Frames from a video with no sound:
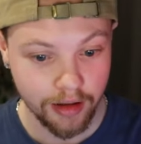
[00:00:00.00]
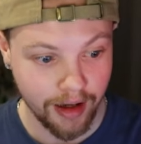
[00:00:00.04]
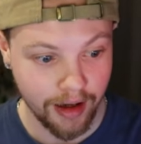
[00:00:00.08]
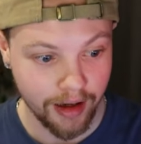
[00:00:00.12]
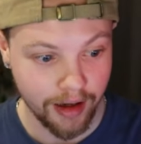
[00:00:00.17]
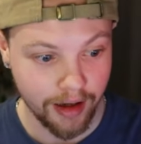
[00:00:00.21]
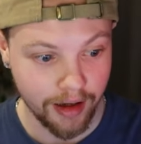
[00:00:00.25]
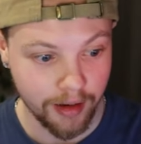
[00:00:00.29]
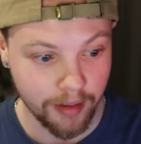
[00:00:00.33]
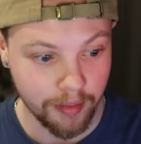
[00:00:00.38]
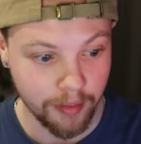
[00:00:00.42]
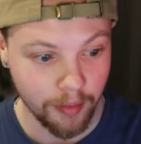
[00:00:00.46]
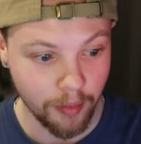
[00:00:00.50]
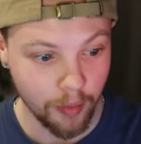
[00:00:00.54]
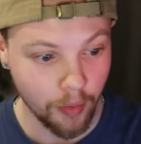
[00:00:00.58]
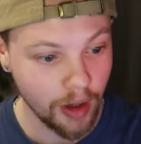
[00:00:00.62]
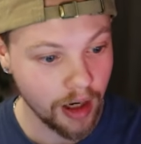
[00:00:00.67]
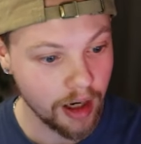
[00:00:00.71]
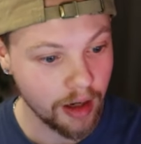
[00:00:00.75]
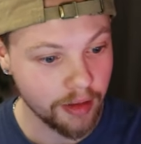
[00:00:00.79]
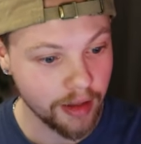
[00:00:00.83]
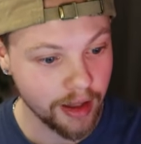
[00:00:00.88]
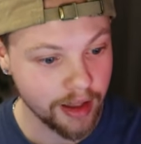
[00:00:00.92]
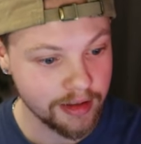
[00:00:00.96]

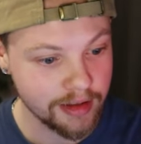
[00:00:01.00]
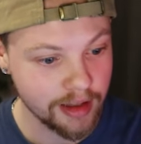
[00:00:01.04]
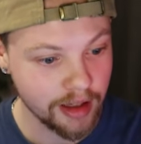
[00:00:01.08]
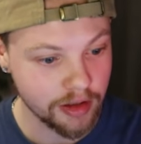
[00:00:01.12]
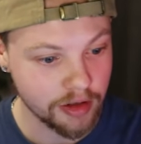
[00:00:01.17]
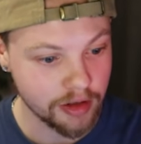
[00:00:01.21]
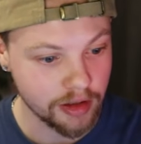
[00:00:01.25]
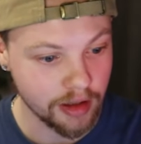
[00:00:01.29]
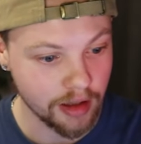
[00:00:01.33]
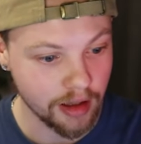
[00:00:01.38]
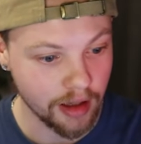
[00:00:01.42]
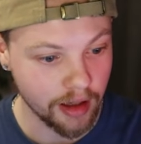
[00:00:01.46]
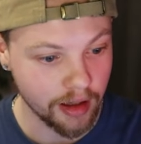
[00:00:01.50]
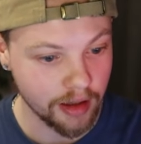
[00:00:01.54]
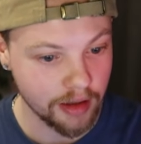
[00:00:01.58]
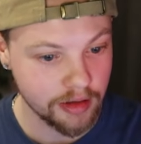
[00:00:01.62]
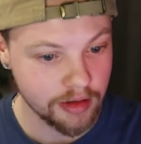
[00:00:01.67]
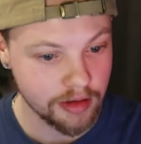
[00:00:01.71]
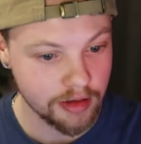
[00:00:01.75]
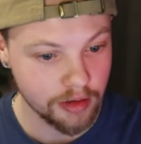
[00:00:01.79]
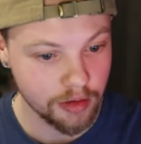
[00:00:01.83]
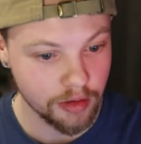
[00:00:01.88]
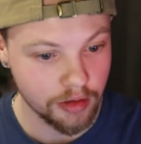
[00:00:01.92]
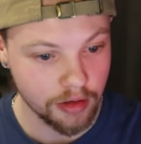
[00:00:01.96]
Wow, that's actually
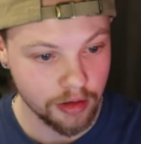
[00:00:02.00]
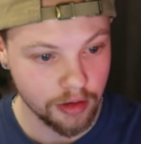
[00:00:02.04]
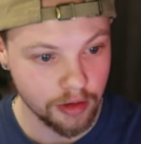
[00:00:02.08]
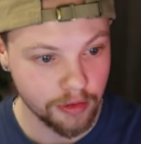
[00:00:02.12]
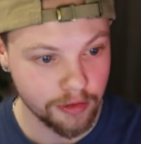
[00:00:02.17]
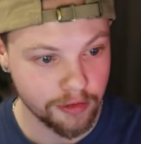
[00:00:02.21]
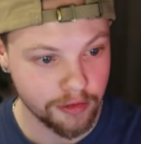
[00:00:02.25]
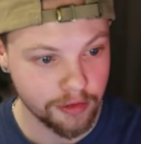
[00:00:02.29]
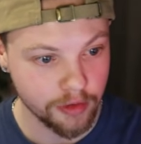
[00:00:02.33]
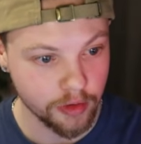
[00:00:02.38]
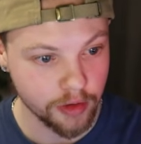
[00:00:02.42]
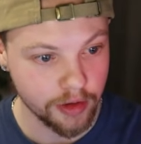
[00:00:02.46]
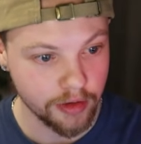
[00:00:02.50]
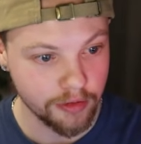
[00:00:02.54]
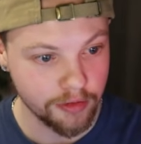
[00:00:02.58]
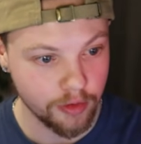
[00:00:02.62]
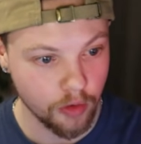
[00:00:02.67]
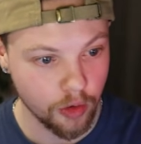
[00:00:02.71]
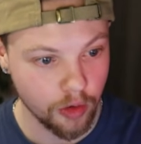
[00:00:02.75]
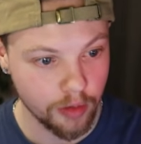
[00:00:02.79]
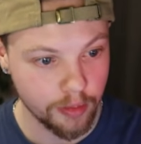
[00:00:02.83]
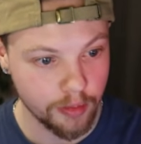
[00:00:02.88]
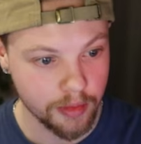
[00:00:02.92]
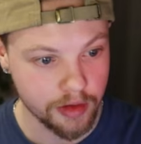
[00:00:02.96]
nice. You can do
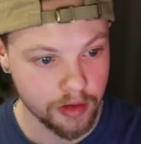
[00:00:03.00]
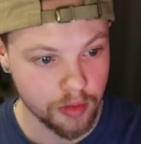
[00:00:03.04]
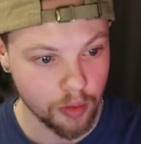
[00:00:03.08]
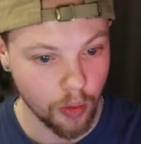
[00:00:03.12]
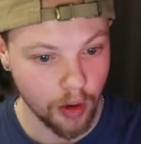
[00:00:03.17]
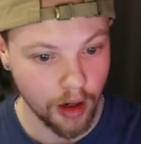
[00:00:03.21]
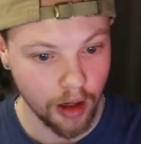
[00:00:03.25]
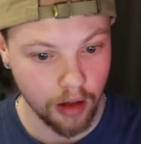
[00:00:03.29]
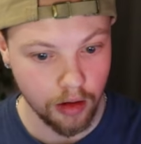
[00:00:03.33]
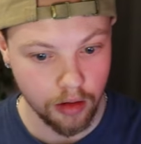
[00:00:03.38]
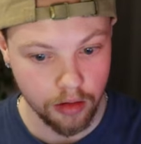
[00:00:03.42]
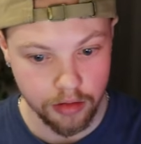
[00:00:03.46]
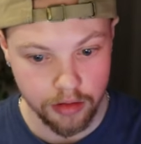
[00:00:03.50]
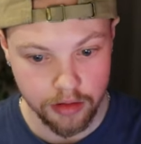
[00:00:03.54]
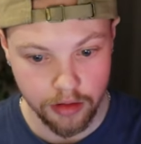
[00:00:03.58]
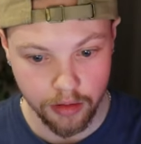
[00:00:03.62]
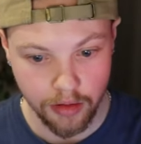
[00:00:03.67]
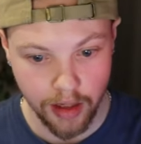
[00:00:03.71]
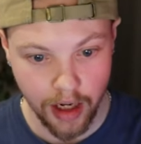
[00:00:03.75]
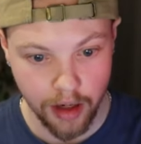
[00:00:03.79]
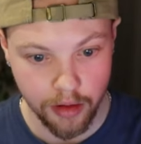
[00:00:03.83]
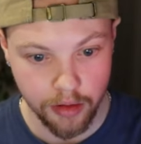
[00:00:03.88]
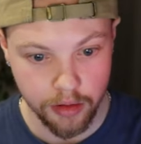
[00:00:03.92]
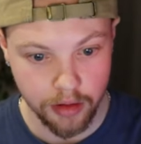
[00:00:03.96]
freeform as well. So
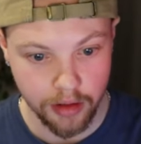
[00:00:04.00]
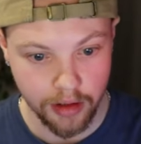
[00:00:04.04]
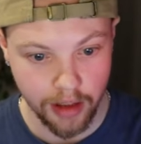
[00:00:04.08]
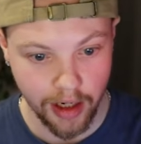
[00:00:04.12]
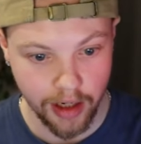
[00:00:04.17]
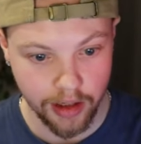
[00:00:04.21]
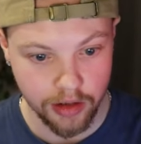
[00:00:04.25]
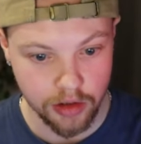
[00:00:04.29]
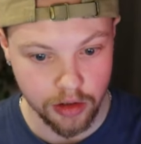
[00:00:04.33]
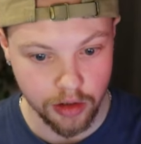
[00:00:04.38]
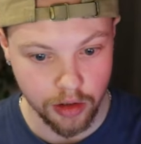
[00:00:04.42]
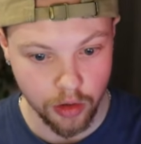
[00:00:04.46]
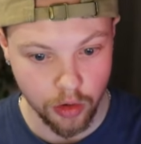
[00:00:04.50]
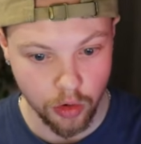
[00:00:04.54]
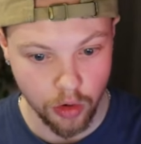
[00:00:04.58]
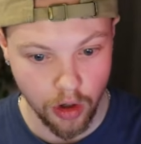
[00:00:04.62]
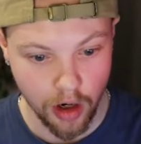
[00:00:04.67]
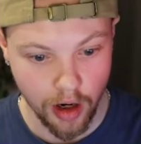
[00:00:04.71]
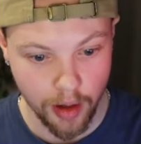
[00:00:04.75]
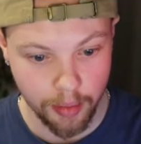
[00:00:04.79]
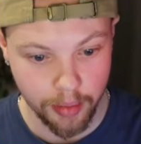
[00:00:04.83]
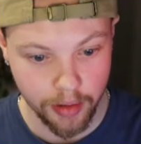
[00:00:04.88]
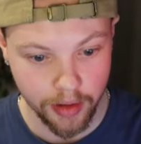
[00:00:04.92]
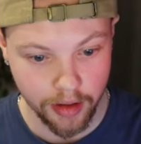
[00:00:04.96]
now you can actually
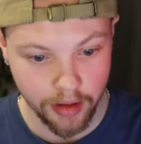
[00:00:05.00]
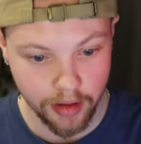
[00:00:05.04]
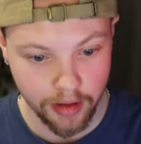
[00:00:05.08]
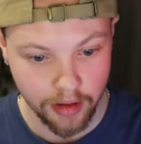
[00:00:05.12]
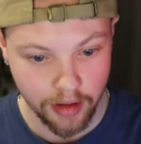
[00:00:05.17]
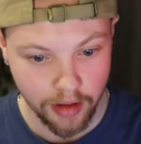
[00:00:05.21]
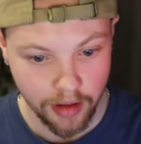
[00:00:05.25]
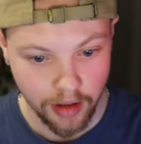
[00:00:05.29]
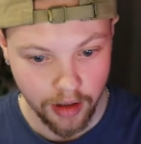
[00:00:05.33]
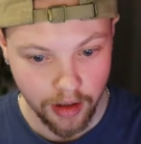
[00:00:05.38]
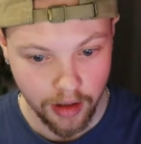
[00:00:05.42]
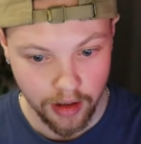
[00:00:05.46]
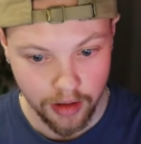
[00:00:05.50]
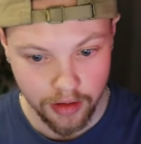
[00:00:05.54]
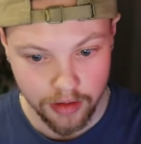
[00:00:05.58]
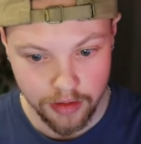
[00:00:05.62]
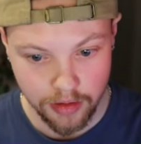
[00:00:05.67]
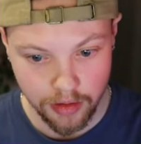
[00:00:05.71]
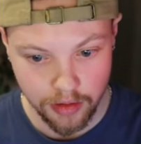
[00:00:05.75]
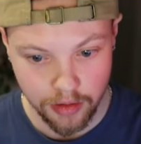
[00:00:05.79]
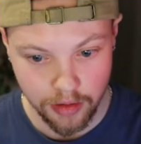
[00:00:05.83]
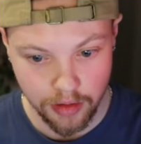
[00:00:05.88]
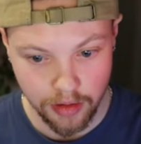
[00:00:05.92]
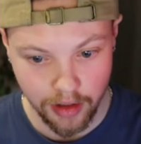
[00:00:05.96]
crop it. So
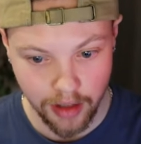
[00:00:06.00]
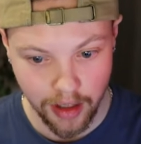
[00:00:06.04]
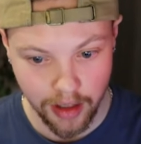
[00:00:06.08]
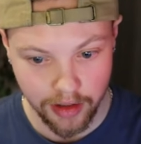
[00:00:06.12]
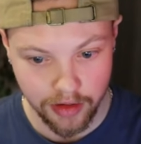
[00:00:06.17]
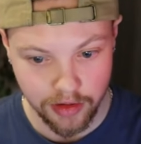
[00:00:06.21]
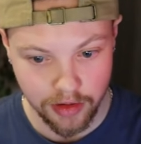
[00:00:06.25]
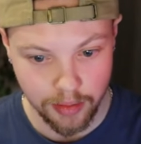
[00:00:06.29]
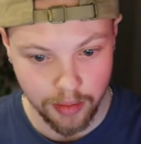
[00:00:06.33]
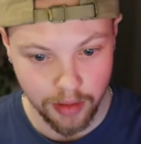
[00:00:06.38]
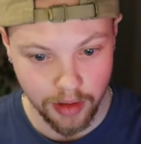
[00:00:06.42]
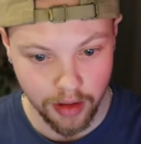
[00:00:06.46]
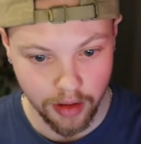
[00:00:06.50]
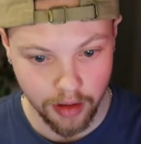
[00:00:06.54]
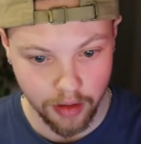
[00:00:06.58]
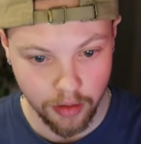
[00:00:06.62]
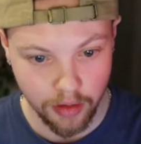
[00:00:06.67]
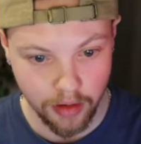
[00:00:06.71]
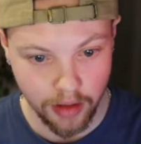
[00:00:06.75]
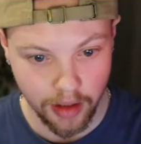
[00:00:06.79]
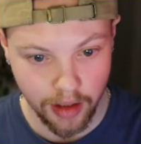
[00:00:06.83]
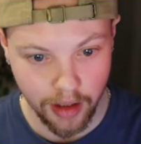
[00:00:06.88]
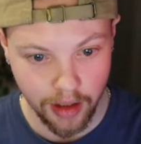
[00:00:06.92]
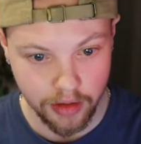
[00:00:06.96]
you can actually be like,
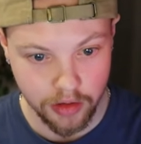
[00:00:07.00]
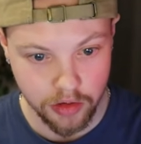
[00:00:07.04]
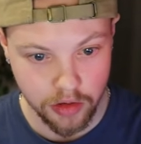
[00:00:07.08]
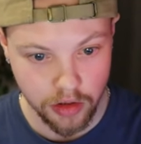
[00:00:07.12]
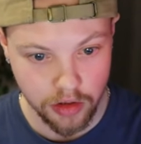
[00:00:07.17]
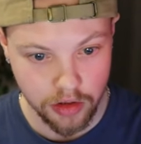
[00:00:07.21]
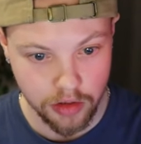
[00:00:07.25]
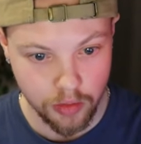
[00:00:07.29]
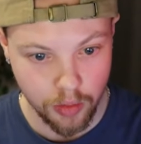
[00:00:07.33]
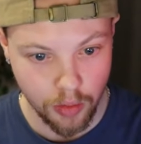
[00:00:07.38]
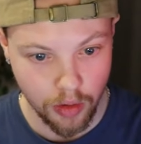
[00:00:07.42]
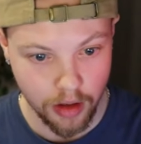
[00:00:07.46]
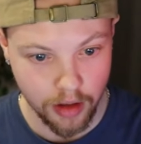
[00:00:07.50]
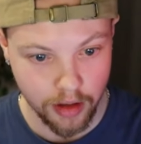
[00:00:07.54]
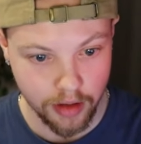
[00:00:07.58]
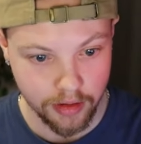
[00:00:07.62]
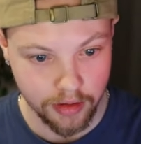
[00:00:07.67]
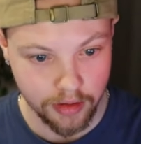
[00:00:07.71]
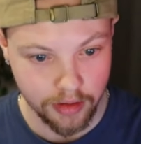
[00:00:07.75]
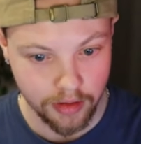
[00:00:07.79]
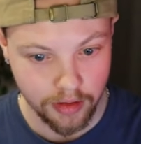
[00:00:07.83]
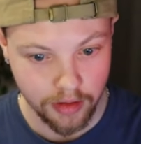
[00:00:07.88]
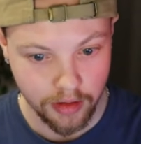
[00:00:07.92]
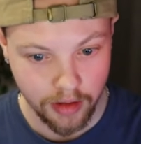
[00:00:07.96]
okay, I just
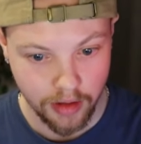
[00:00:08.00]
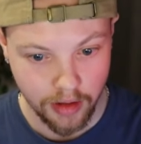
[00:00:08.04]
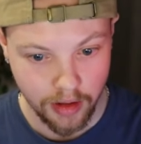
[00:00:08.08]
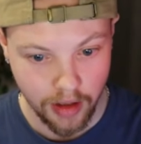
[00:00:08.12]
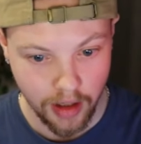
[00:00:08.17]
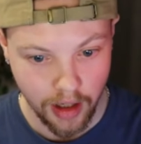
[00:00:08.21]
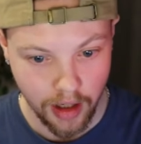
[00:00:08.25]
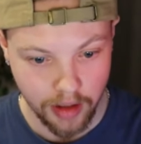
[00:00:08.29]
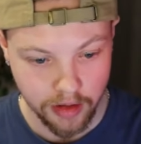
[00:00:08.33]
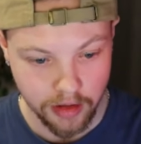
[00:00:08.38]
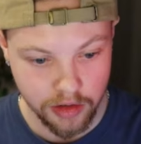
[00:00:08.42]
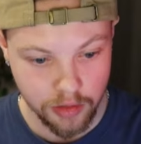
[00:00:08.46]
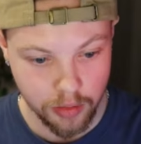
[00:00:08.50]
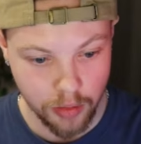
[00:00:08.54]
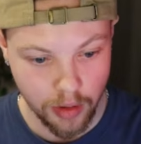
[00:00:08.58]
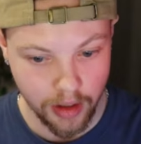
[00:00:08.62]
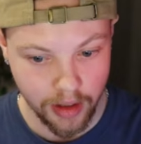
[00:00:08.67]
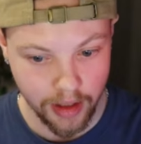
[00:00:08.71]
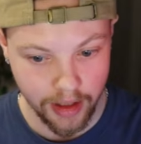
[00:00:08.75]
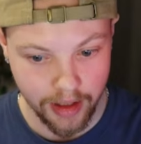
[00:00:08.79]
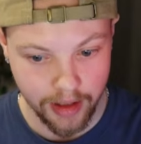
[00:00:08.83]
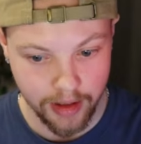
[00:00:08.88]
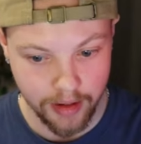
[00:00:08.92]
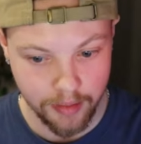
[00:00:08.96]
want
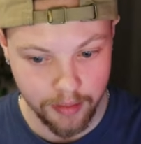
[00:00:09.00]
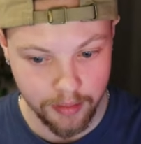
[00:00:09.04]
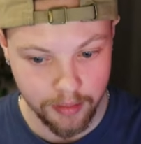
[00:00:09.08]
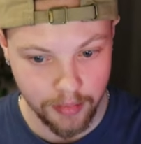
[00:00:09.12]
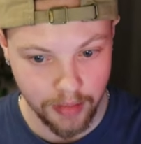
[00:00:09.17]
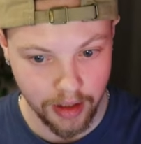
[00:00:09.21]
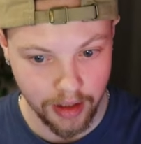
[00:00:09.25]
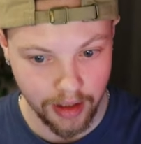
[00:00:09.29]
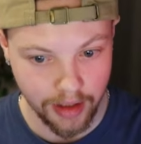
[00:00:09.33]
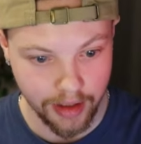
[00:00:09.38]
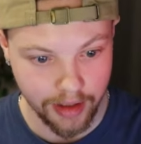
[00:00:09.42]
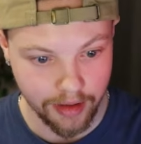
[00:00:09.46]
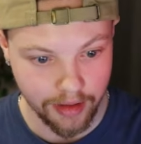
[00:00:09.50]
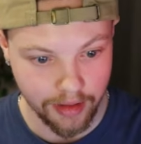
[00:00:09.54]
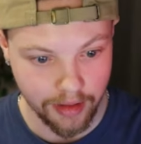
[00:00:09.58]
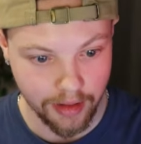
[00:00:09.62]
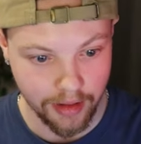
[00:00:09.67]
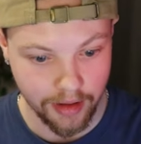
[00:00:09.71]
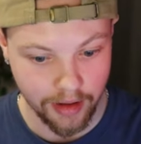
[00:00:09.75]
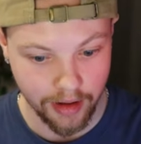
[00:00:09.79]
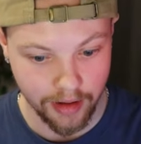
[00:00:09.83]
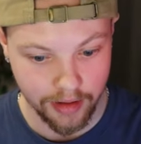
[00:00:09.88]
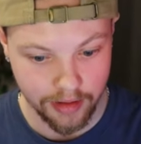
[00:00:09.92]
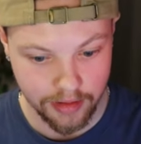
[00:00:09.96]
him like
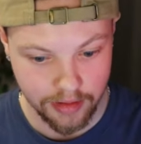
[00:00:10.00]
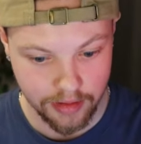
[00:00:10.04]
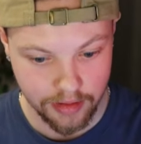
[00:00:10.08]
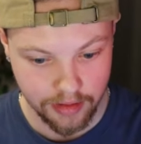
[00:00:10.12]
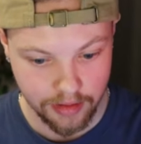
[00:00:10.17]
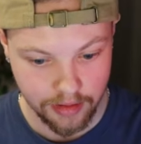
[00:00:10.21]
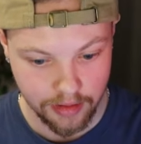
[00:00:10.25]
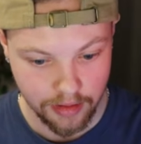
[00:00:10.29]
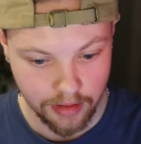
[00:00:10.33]
this.